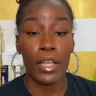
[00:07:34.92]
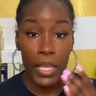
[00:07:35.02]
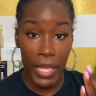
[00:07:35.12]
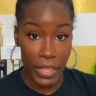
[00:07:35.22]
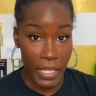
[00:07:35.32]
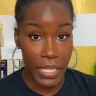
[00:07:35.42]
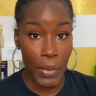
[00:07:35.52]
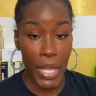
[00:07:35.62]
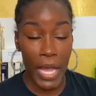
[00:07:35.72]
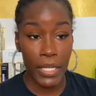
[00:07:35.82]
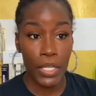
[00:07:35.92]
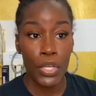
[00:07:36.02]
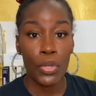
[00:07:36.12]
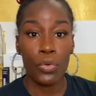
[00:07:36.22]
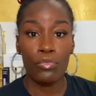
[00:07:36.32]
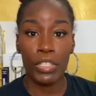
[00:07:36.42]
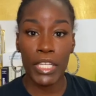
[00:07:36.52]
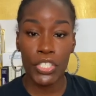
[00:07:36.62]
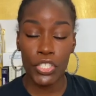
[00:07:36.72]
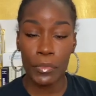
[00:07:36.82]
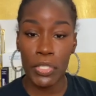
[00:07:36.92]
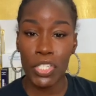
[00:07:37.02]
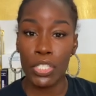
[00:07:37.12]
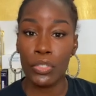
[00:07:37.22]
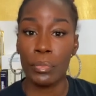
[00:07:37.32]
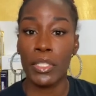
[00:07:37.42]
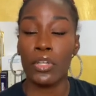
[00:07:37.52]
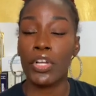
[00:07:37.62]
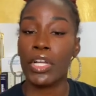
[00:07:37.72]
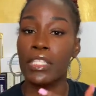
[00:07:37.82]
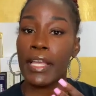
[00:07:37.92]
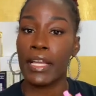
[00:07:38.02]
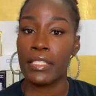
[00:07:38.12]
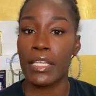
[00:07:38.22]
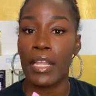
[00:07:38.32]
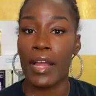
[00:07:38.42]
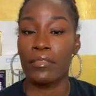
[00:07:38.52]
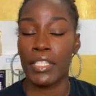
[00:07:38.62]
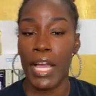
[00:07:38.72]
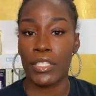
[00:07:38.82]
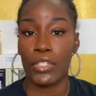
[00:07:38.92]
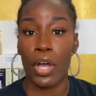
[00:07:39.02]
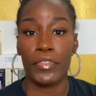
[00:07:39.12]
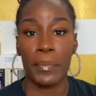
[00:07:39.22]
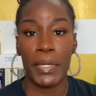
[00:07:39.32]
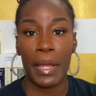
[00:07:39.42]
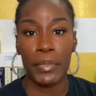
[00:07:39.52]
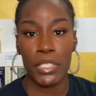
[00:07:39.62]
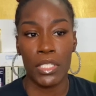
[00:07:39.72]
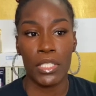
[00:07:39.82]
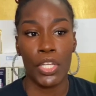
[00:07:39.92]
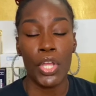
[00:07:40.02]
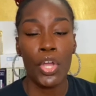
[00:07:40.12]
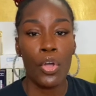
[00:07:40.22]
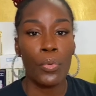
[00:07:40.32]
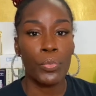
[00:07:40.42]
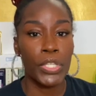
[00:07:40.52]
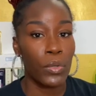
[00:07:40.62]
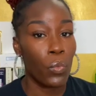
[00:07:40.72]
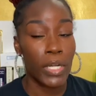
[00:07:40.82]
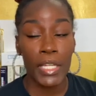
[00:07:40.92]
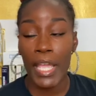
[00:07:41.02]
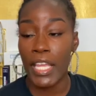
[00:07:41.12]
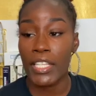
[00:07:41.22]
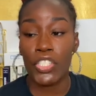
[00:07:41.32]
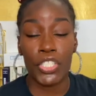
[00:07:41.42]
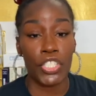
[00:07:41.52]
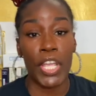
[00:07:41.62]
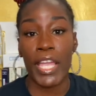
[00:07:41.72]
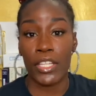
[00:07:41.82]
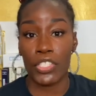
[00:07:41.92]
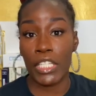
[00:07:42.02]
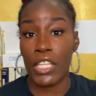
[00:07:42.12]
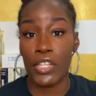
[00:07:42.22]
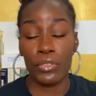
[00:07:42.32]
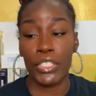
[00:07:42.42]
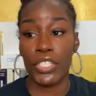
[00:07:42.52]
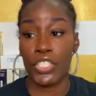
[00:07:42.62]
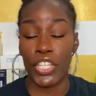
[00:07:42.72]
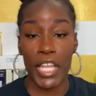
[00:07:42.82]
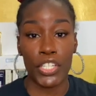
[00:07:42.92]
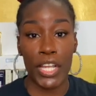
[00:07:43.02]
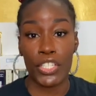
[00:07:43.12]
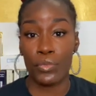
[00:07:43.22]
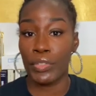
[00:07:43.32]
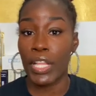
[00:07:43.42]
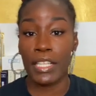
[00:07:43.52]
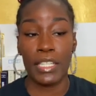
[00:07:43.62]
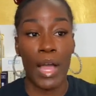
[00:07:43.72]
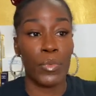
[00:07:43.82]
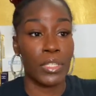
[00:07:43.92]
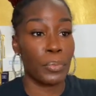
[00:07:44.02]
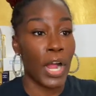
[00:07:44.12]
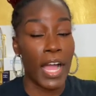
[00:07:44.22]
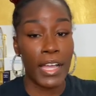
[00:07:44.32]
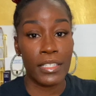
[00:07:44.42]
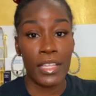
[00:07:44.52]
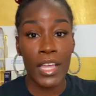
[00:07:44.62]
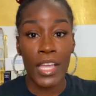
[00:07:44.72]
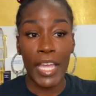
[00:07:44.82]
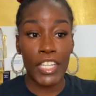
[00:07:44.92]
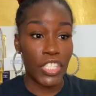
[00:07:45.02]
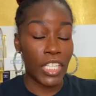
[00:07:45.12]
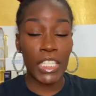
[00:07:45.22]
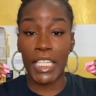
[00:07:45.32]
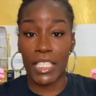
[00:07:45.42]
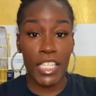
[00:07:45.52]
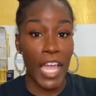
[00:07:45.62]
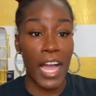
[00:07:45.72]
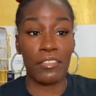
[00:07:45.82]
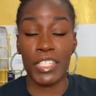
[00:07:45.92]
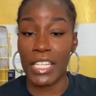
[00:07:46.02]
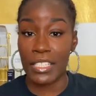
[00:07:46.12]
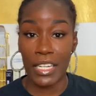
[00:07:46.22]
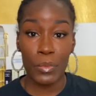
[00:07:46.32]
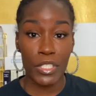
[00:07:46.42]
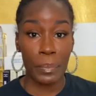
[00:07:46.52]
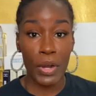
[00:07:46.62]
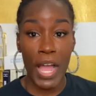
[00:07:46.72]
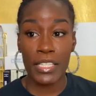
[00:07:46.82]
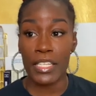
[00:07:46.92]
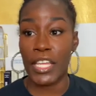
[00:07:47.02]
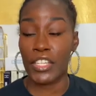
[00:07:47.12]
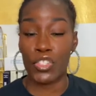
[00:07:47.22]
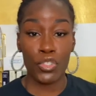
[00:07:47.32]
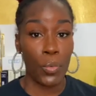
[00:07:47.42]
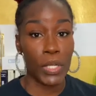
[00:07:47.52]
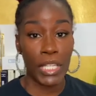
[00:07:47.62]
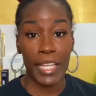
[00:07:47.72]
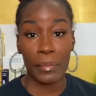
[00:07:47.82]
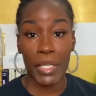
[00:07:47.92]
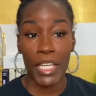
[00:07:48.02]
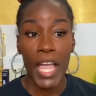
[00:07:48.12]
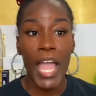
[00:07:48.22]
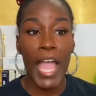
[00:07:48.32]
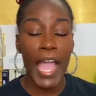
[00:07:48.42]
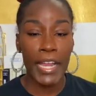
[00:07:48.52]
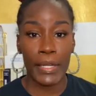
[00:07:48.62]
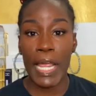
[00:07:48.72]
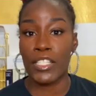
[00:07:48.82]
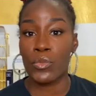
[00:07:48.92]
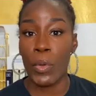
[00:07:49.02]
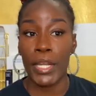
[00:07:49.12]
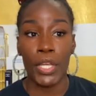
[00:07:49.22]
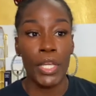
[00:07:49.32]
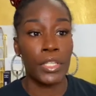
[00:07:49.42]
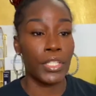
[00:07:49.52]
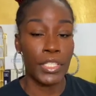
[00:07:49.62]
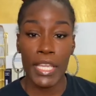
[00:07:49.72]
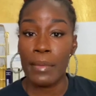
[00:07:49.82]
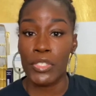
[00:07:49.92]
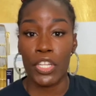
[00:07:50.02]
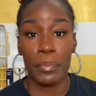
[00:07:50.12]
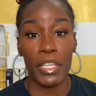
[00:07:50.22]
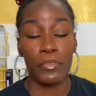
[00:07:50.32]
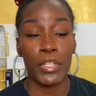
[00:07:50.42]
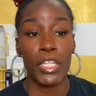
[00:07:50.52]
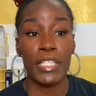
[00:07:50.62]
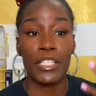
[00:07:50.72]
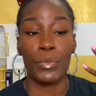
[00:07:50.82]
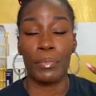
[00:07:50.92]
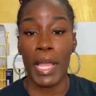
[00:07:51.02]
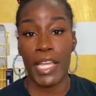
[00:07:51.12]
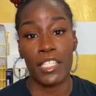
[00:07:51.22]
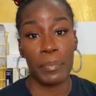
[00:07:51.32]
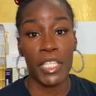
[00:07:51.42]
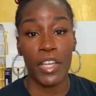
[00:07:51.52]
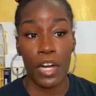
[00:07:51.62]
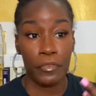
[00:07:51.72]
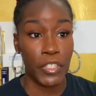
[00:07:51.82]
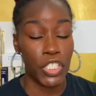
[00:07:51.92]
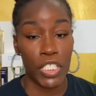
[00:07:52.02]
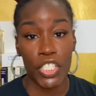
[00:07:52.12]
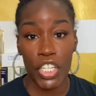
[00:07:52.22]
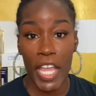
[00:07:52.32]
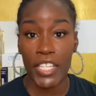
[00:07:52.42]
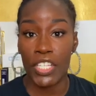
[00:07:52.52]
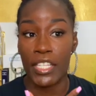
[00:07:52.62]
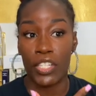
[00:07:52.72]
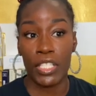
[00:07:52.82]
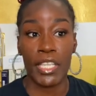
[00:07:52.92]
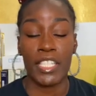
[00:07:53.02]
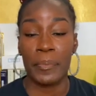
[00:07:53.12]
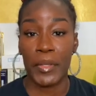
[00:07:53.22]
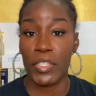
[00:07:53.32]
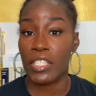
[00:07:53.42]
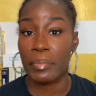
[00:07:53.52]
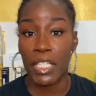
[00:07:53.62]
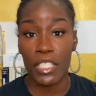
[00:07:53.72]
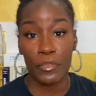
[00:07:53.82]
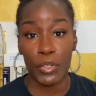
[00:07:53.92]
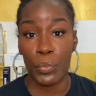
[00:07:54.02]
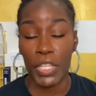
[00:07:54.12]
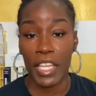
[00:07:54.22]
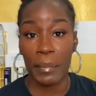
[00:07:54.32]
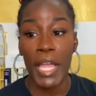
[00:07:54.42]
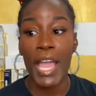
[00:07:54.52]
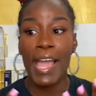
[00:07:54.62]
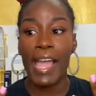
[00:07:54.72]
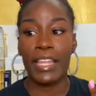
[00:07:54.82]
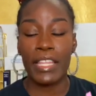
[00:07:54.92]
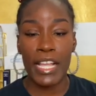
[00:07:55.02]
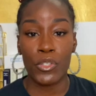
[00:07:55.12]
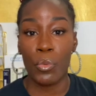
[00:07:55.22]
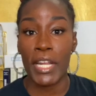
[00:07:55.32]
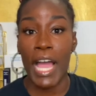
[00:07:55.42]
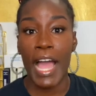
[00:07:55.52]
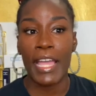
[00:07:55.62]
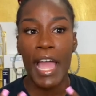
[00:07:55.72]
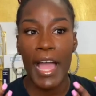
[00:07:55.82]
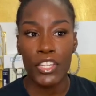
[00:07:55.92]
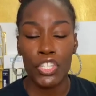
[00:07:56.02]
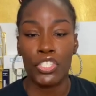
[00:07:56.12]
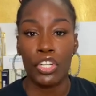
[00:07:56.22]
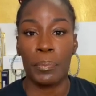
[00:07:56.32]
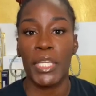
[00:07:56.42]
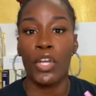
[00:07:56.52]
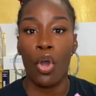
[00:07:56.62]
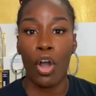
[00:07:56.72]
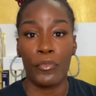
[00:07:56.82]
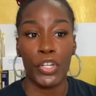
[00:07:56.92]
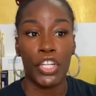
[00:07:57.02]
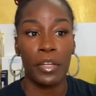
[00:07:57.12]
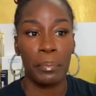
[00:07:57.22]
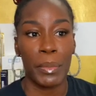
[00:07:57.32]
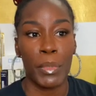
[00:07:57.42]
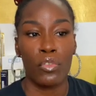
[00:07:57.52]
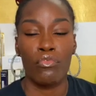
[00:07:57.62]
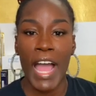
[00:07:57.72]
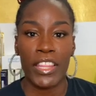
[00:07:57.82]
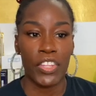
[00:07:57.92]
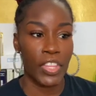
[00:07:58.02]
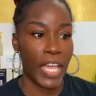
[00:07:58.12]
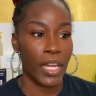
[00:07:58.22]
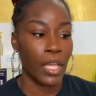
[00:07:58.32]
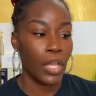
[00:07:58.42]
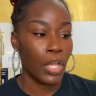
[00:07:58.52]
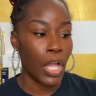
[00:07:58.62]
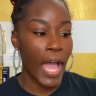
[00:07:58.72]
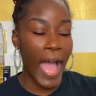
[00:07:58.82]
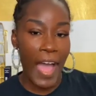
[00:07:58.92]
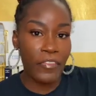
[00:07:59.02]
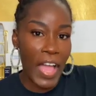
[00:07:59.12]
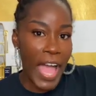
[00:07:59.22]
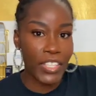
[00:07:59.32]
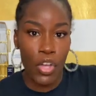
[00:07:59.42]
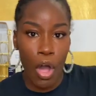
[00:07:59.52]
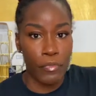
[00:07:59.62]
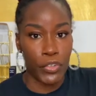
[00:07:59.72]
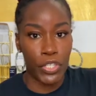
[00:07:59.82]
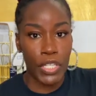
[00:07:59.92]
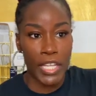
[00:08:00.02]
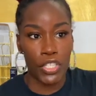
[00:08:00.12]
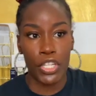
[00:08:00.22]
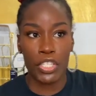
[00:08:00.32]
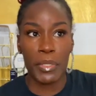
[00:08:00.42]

And that's how I got it. Relationships took a little bit longer because, like I said, I reacted often, but I persisted. Then one day it just changed. It literally just changed. I just realized that I was the prize. It just clicked. I realized that I was the prize and that there's no one like me. And that's when the DM started being flooded. That's when my SP officially changed and I started to experience something different with him. And that's when I actually started being offered commitment rather than half ass offers. I started to